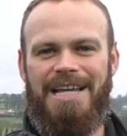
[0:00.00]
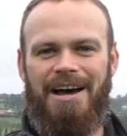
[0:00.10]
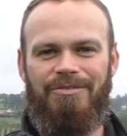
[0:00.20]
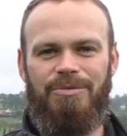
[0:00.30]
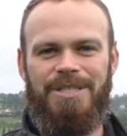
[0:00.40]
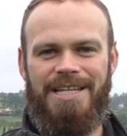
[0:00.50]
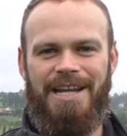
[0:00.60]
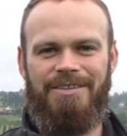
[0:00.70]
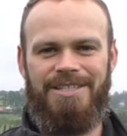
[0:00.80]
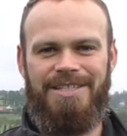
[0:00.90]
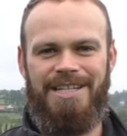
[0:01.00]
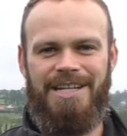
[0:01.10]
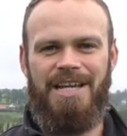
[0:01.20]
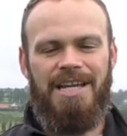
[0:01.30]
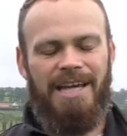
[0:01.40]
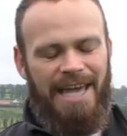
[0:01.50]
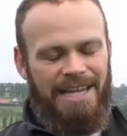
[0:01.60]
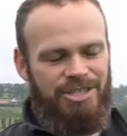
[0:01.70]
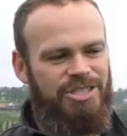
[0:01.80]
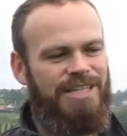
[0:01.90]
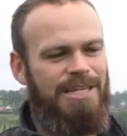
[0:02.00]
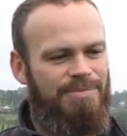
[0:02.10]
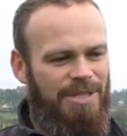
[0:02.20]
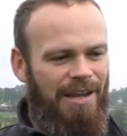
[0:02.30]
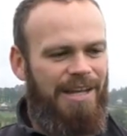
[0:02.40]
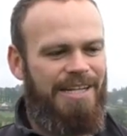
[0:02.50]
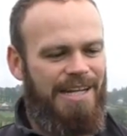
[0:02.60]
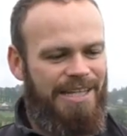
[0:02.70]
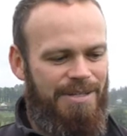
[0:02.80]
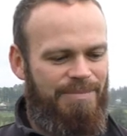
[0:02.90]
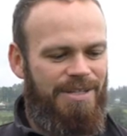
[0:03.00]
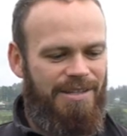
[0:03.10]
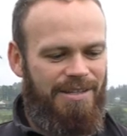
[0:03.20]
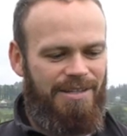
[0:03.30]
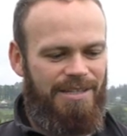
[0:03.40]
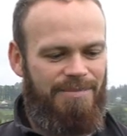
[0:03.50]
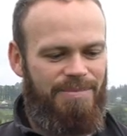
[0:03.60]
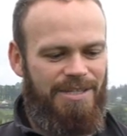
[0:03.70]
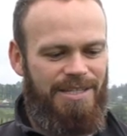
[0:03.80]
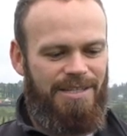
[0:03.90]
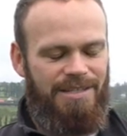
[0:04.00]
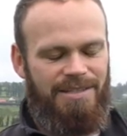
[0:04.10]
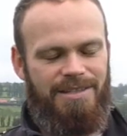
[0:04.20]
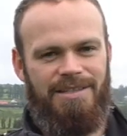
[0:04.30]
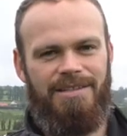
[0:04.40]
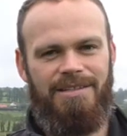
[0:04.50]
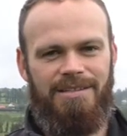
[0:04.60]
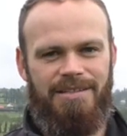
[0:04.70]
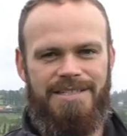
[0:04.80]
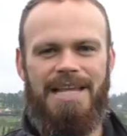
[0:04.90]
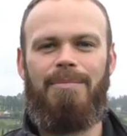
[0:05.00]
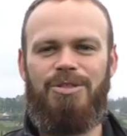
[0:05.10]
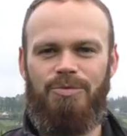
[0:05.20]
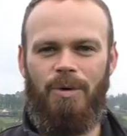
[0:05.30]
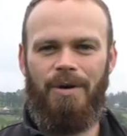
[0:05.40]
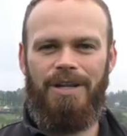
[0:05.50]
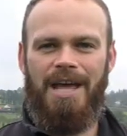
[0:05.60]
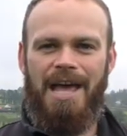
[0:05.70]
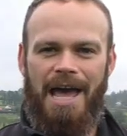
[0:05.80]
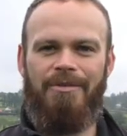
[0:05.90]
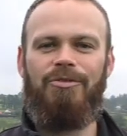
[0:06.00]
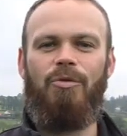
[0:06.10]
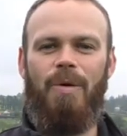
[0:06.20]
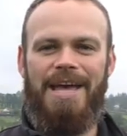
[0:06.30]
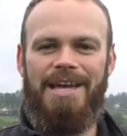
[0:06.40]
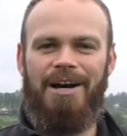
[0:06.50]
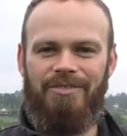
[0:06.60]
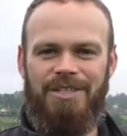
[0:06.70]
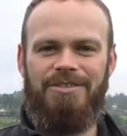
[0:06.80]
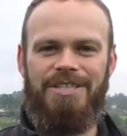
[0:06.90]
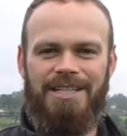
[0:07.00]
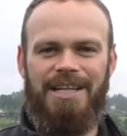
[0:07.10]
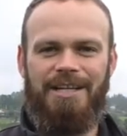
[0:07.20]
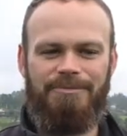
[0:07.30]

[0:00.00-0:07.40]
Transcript: after we set out the seed, again just to keep the light and keep the established sward out of the way of the new seedling.